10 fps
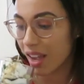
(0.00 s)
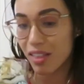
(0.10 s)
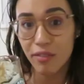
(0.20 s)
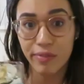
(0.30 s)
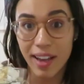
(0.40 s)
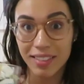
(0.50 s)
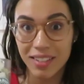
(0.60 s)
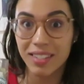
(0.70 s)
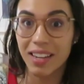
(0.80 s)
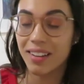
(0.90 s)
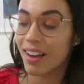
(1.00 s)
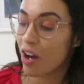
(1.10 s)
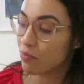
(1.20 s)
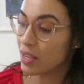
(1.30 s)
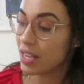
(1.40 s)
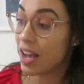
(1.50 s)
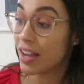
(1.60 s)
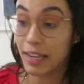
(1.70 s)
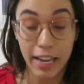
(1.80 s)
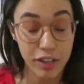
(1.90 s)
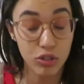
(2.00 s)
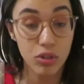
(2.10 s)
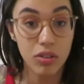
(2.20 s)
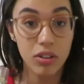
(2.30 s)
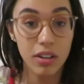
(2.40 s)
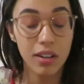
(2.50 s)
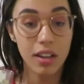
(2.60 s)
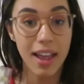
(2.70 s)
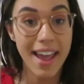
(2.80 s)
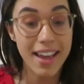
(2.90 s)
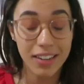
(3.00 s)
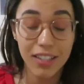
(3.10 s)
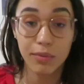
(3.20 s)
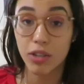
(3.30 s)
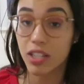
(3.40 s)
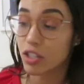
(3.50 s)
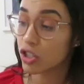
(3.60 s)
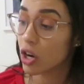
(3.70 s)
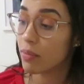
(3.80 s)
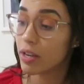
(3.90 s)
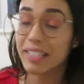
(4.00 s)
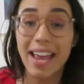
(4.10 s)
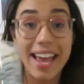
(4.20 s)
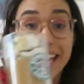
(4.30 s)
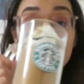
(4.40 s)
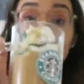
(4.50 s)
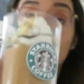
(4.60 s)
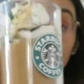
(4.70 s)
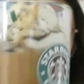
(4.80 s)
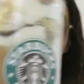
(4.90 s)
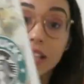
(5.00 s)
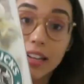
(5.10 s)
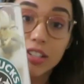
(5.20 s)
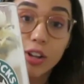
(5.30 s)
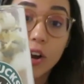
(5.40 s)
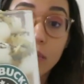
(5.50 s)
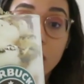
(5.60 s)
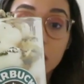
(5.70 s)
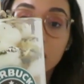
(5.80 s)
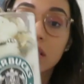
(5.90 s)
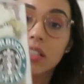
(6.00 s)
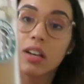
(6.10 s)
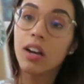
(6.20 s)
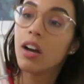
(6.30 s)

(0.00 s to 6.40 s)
And the fact that Santa got me a candle and it smells like Starbucks and it looks like Starbucks.